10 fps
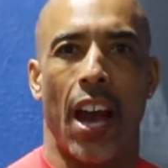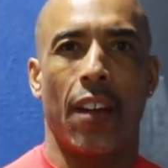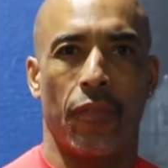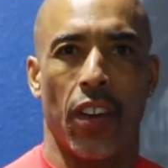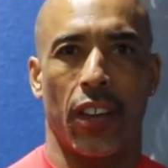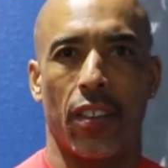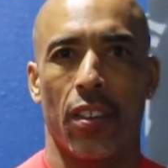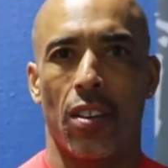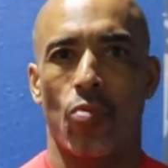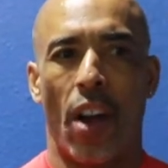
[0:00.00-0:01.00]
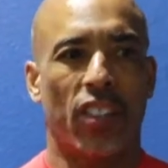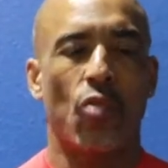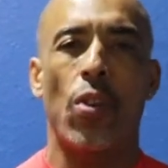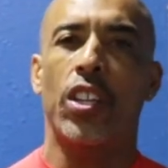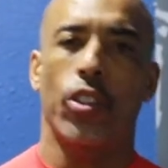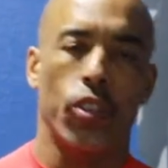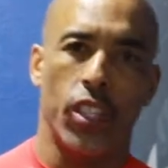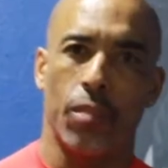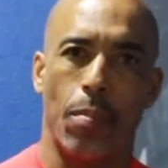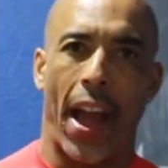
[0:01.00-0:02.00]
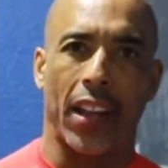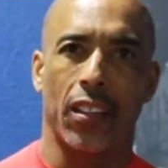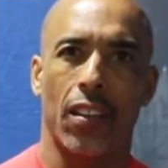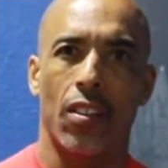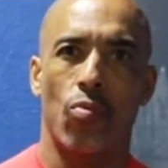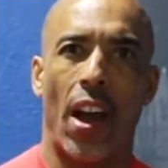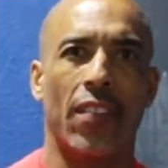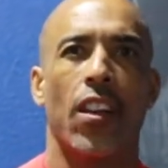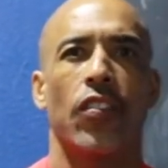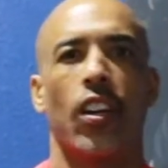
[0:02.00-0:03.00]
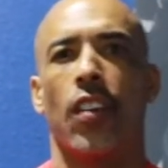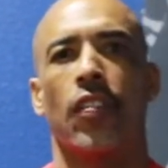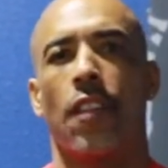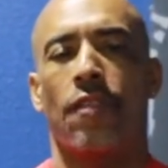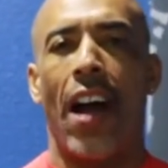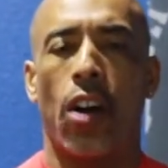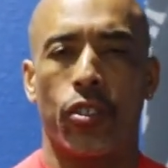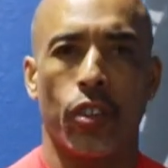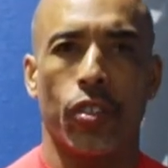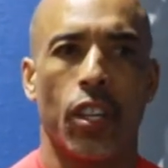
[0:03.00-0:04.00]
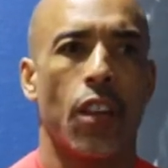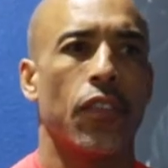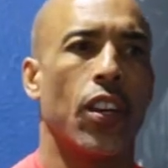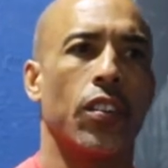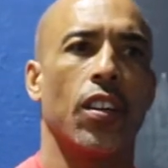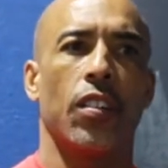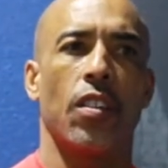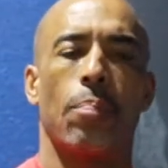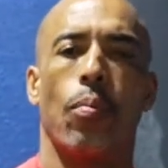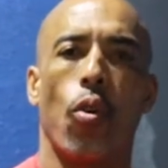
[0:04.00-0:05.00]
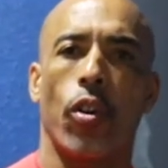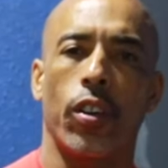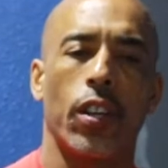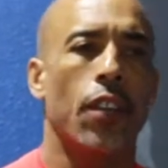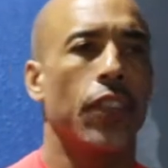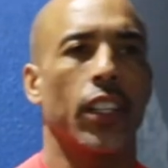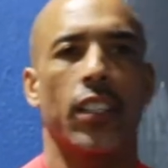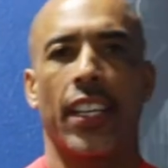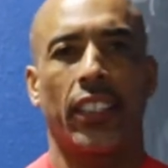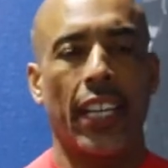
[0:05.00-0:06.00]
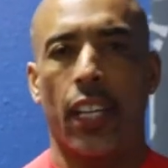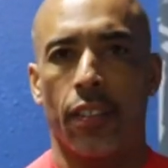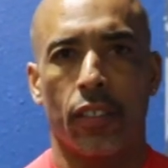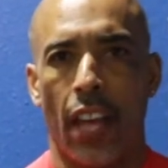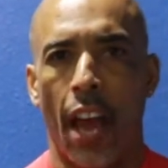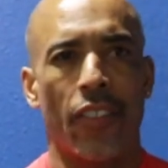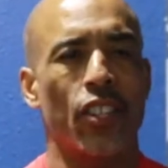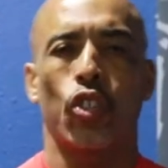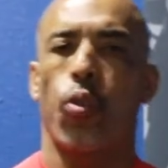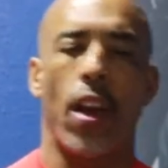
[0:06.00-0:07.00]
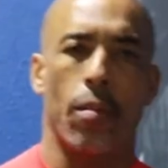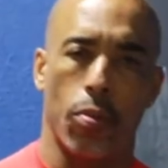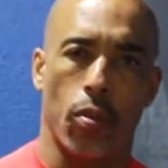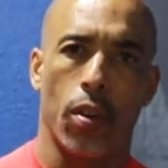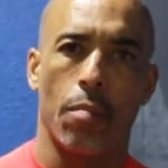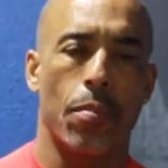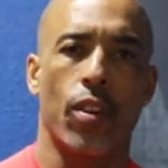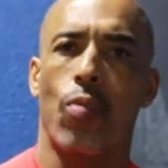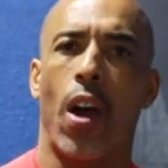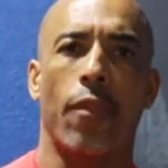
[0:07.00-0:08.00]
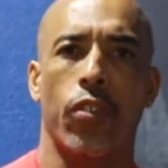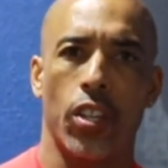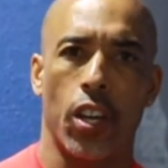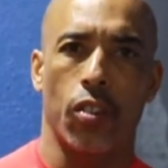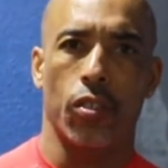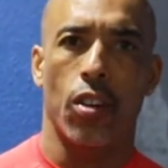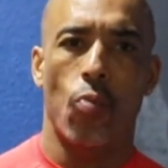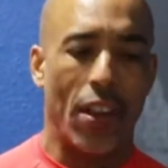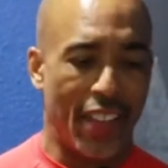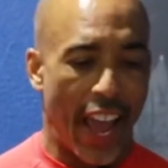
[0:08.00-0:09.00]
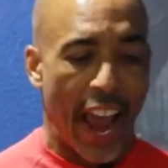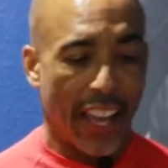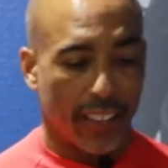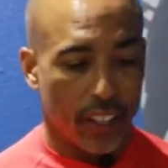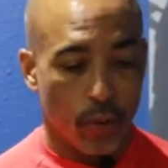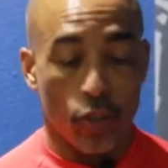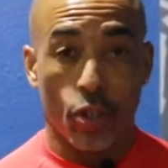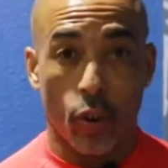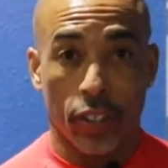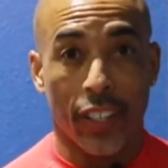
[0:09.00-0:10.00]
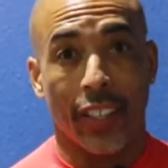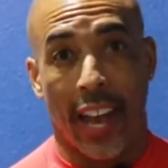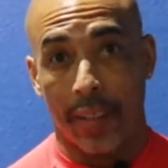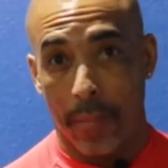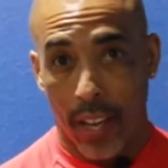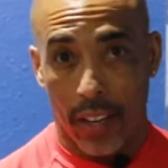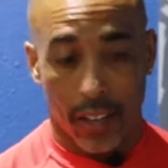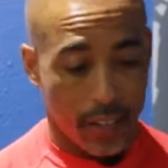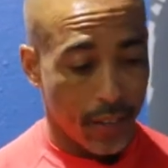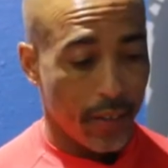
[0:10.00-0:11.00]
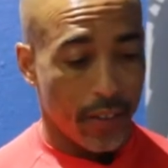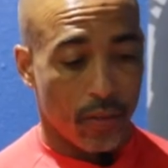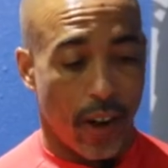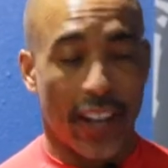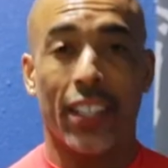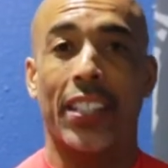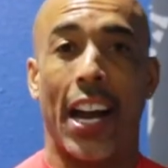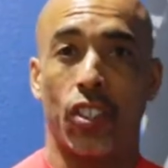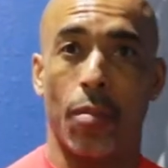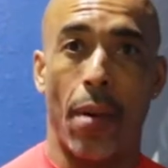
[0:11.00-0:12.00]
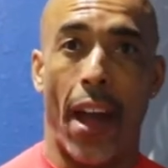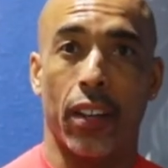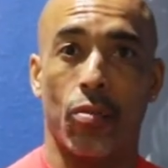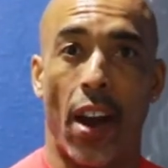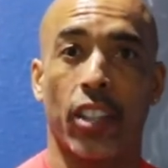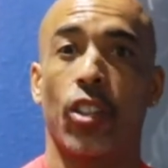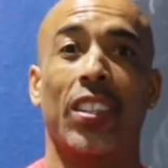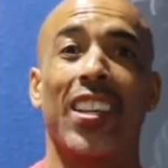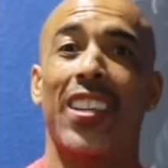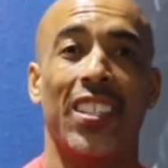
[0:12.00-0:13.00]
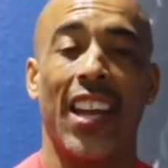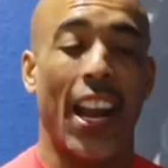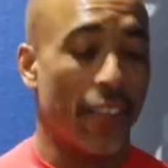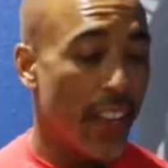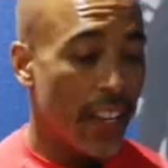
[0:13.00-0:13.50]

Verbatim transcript: DotFit, right? The research is backed, right? The, the founders, the, the, the board, the, the executive staff is credible. Been around for years, right? The athletes who endorse it, like me, right, got your back, right? So at the end of the day,